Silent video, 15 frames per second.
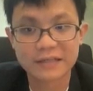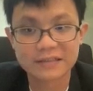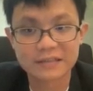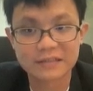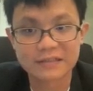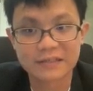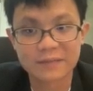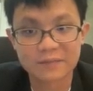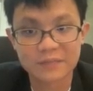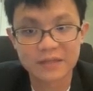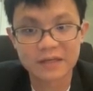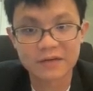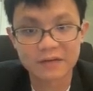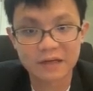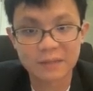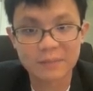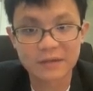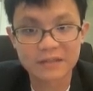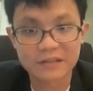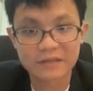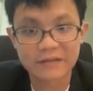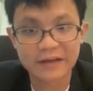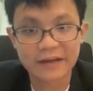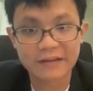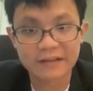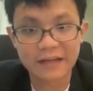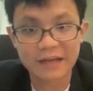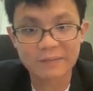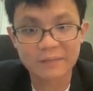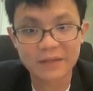It's the same thing, okay, presence of air,
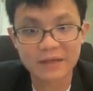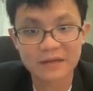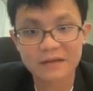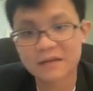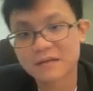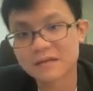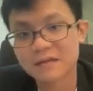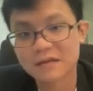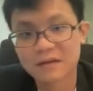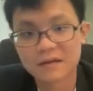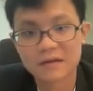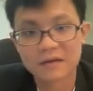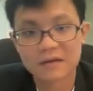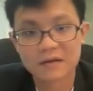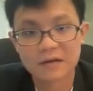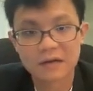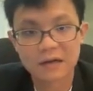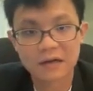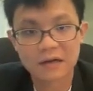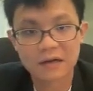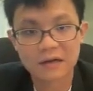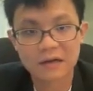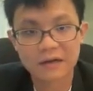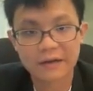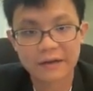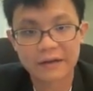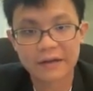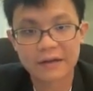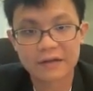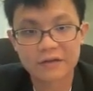time taken,
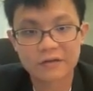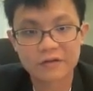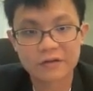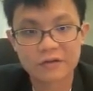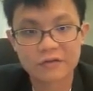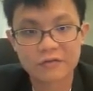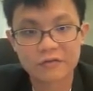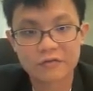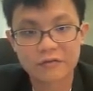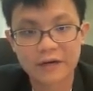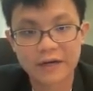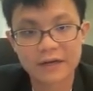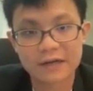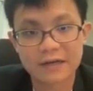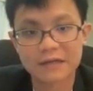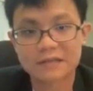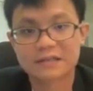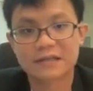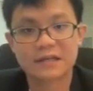and then you need to write, let's